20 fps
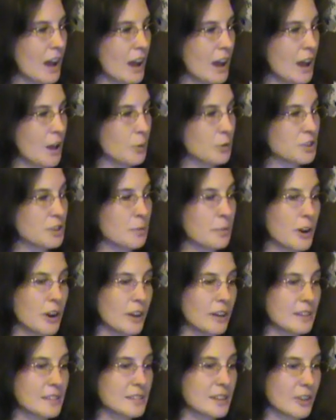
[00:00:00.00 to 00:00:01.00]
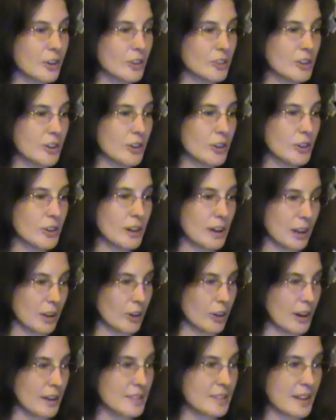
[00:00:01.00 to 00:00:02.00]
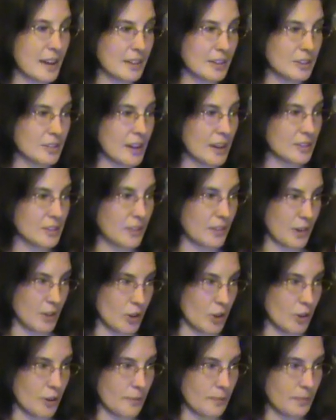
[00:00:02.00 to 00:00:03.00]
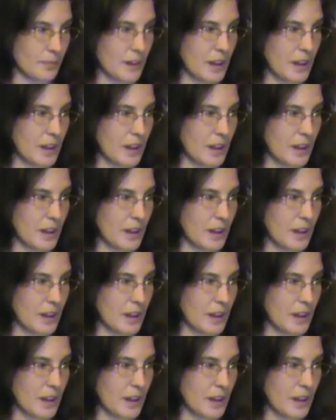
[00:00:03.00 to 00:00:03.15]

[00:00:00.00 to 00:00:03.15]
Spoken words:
He was an American serial killer and sex offender.